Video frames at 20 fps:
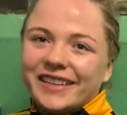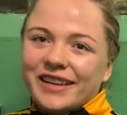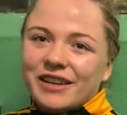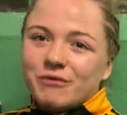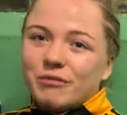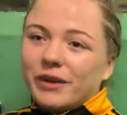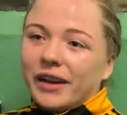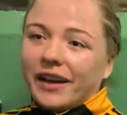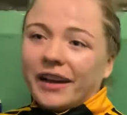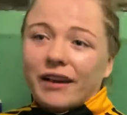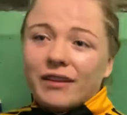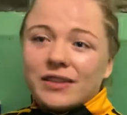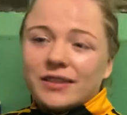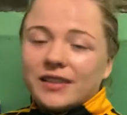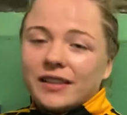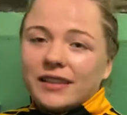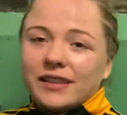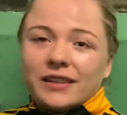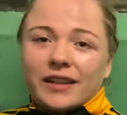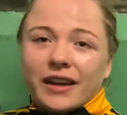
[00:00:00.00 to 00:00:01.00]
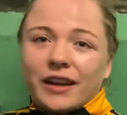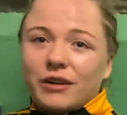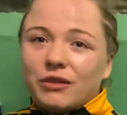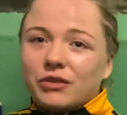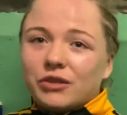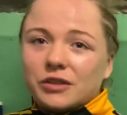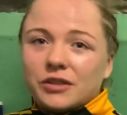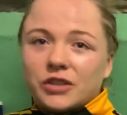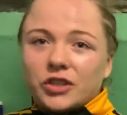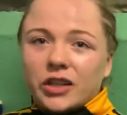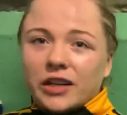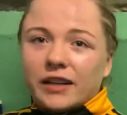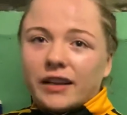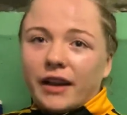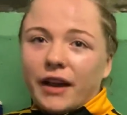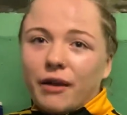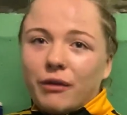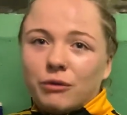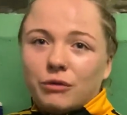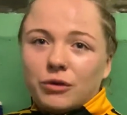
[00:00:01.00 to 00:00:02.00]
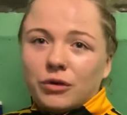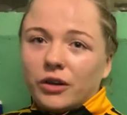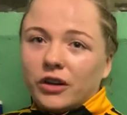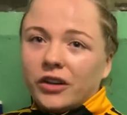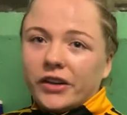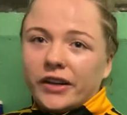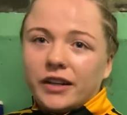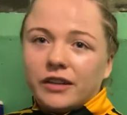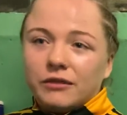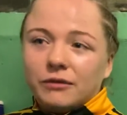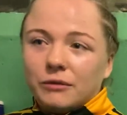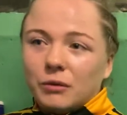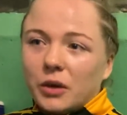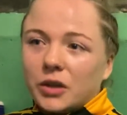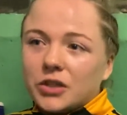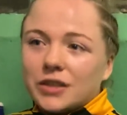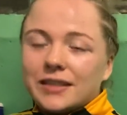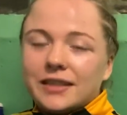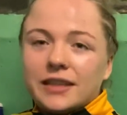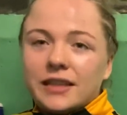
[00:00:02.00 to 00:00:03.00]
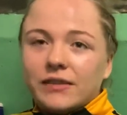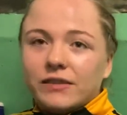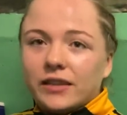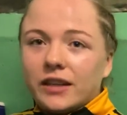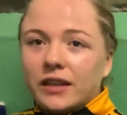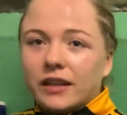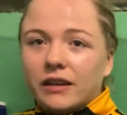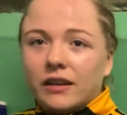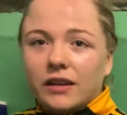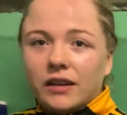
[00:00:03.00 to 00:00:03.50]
But like I was sitting down, just chilling out, colouring, watching TV,